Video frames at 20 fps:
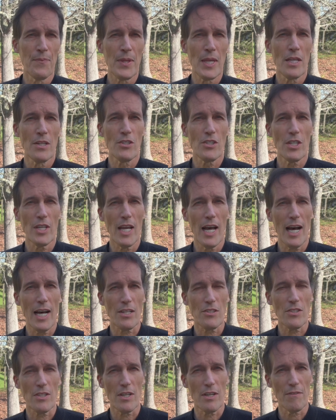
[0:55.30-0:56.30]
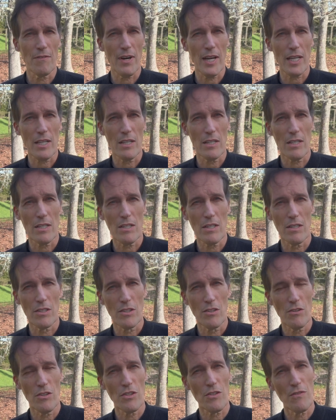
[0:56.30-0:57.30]
She asked that if I could
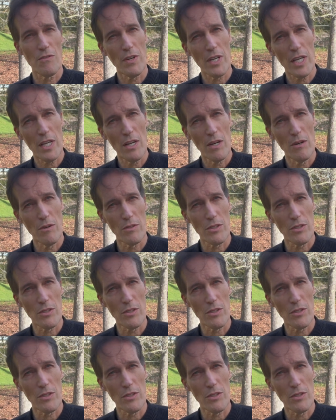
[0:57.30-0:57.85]
do this video